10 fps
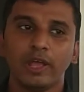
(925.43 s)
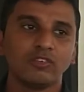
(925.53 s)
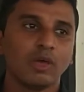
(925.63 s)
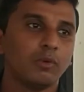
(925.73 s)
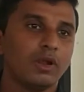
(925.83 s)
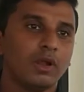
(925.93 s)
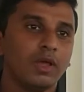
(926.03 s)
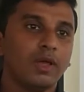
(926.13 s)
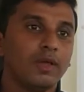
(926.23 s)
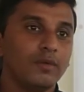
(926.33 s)
Example
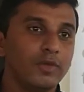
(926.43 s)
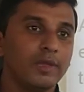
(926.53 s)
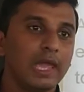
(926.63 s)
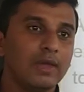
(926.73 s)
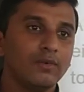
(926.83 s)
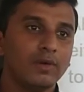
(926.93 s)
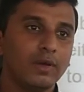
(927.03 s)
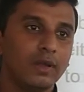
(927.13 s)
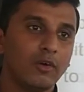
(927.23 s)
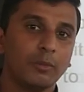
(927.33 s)
we gave
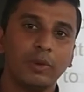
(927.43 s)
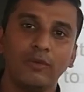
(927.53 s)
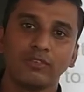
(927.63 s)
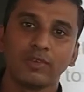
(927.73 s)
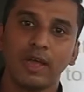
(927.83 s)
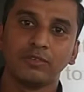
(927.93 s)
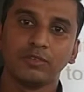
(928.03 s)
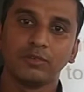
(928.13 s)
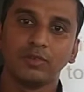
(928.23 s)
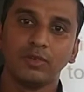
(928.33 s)
in our previous
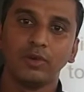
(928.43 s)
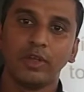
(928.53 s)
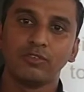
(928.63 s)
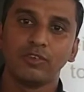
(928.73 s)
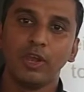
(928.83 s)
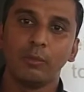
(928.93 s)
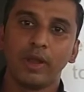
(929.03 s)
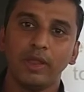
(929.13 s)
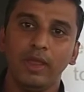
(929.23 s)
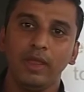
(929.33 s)
classes. I steal
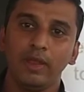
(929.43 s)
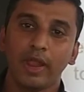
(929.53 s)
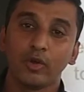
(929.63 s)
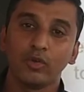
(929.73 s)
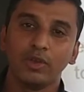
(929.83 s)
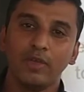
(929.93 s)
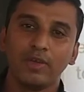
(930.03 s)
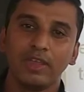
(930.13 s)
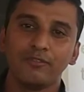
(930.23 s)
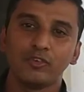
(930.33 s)
money in order to give a
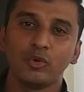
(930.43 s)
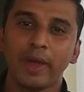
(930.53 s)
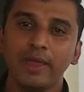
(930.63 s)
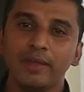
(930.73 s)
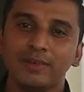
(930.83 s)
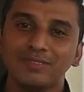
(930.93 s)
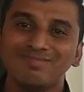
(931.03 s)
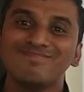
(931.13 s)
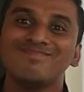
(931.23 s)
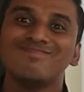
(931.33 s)
gift to my
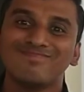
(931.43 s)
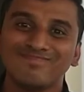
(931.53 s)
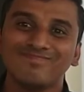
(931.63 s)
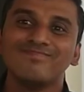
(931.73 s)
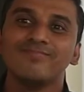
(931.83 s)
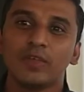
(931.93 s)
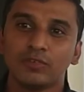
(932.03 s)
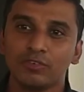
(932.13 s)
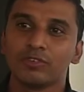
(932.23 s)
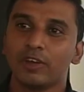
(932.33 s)

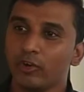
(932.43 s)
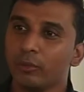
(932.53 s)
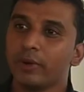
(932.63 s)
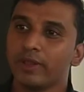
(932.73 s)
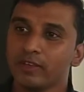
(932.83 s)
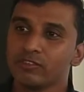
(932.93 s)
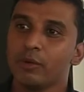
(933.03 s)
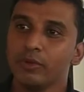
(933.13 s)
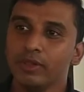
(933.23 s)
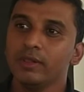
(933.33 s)
sister. You remember the example?